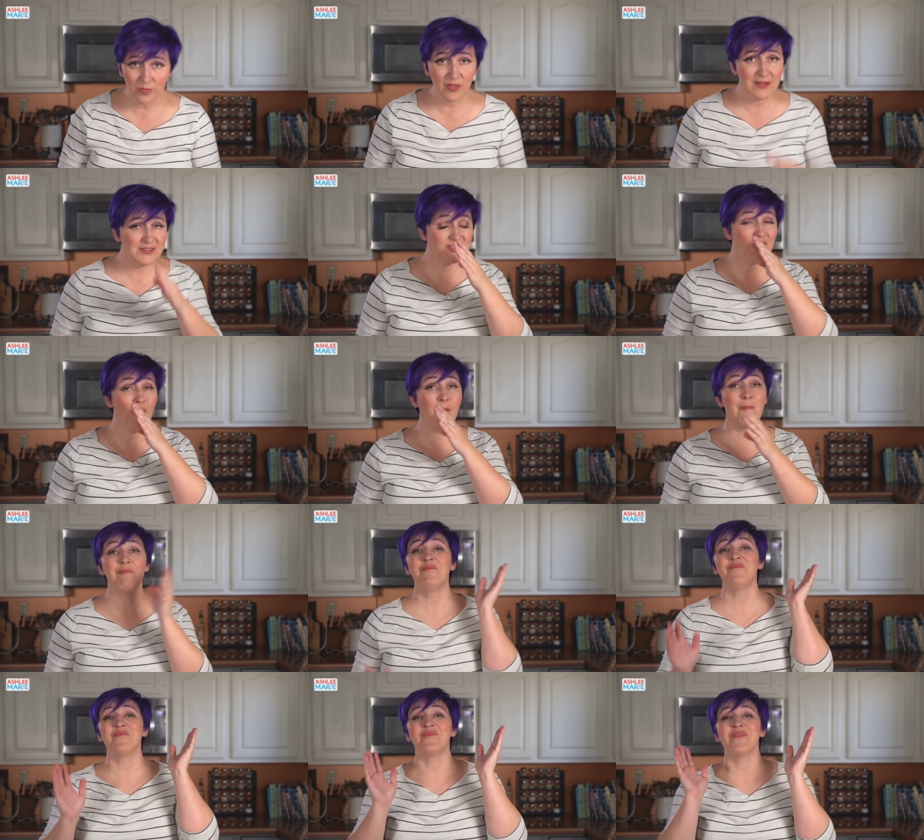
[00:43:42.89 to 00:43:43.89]
So
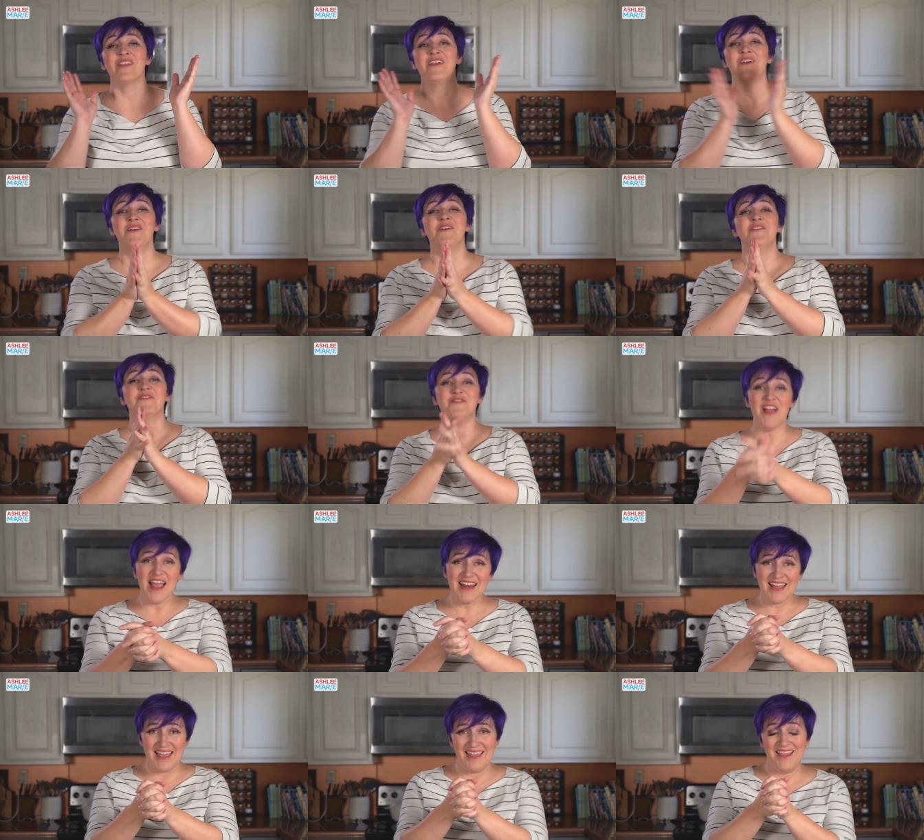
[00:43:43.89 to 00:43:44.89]

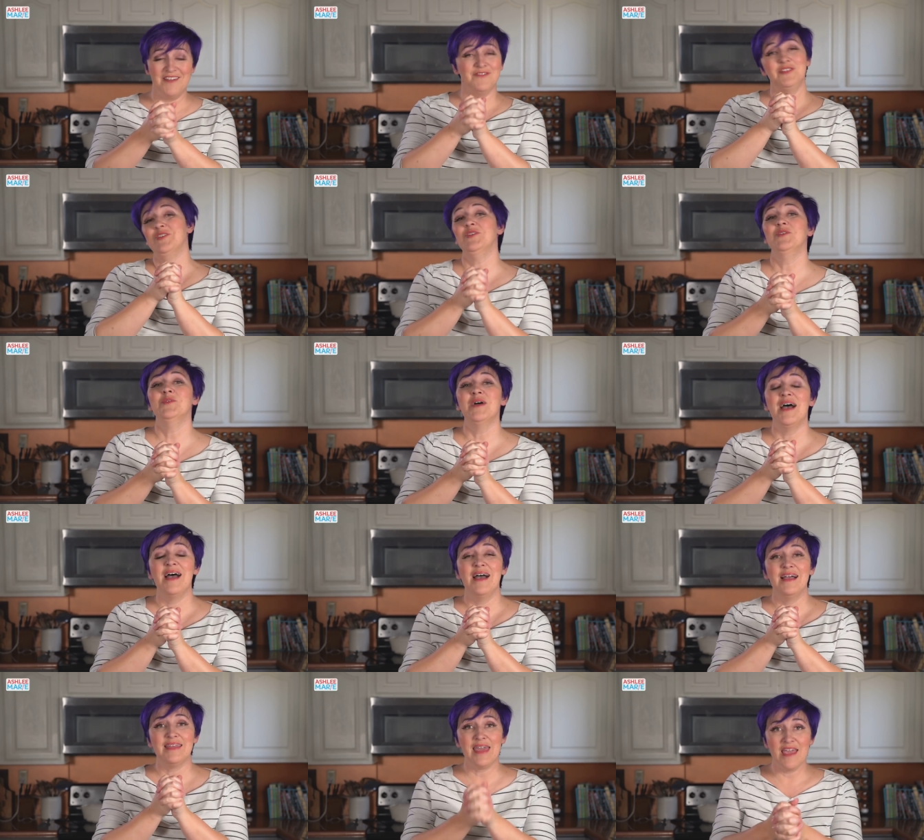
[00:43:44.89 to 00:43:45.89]
Friday I have a new
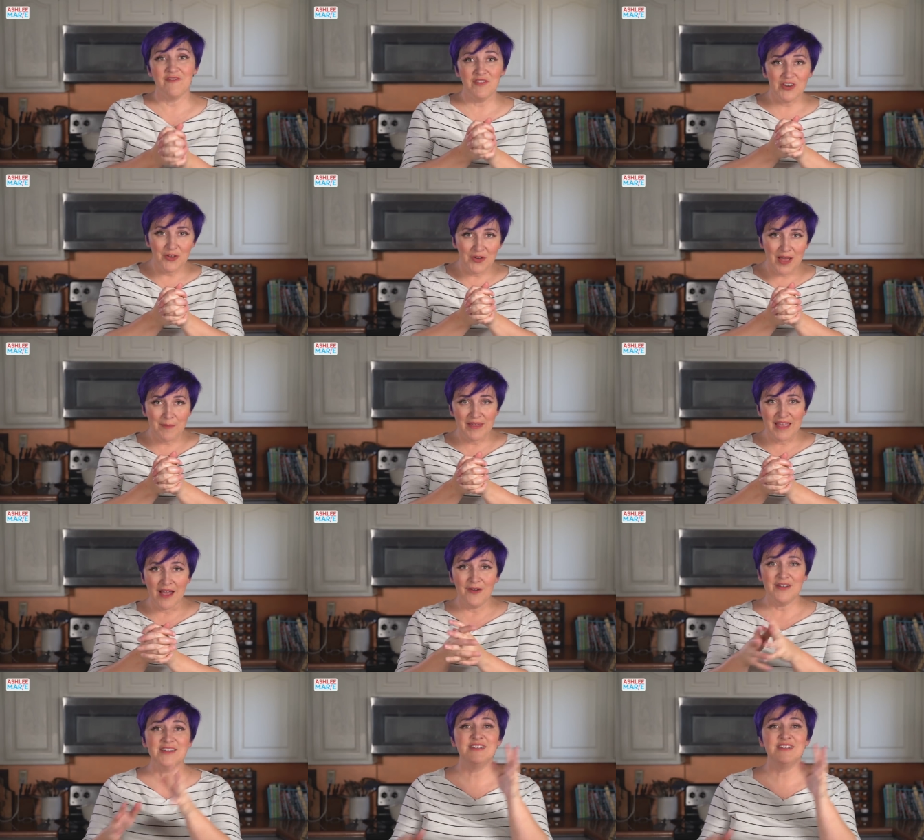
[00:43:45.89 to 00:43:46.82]
cake video coming out.